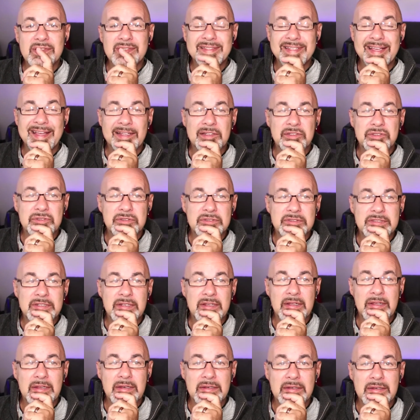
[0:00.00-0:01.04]
to
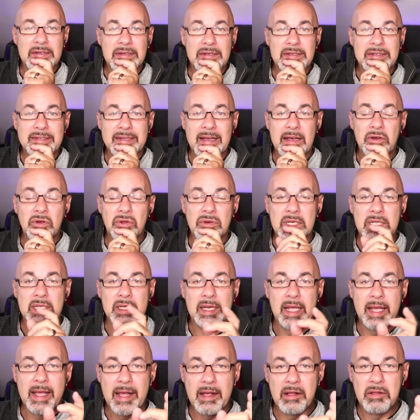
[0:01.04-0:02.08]
entertain doubt in
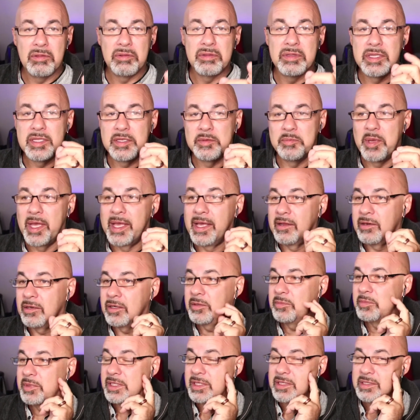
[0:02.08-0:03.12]
a healthy
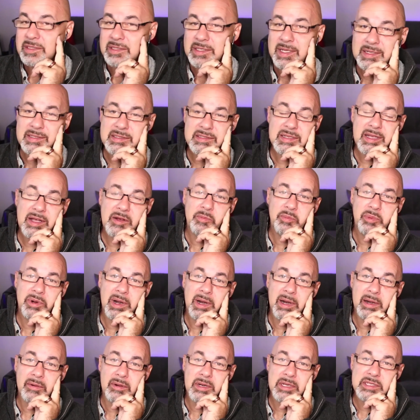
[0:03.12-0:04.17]
manner, because that's how
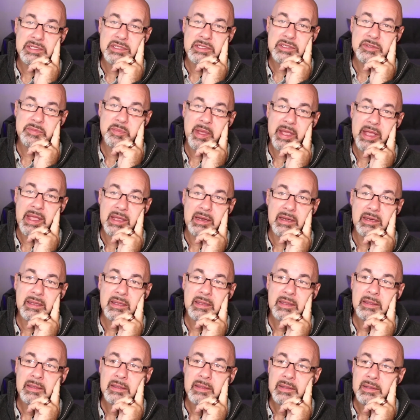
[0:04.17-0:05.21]
progress is made.
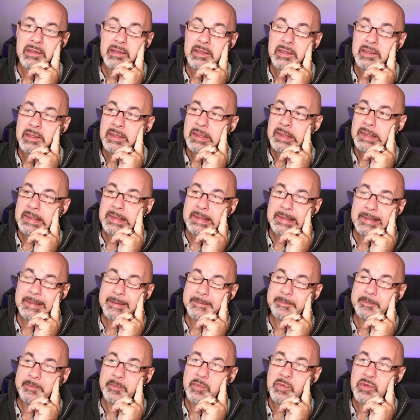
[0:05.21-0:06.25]

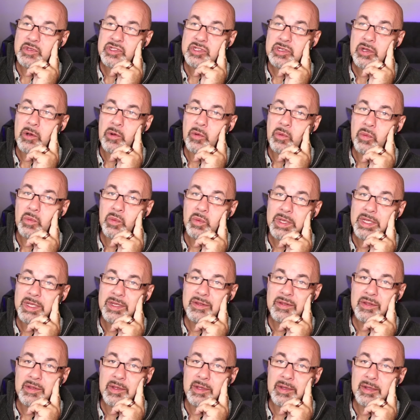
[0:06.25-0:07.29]
So
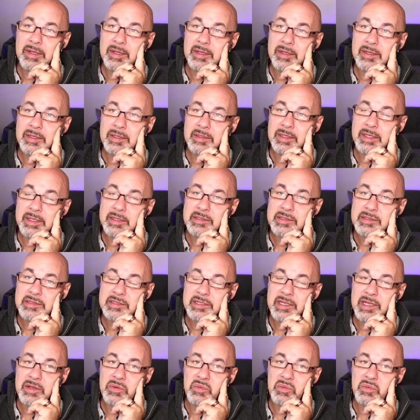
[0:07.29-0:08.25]
we like to say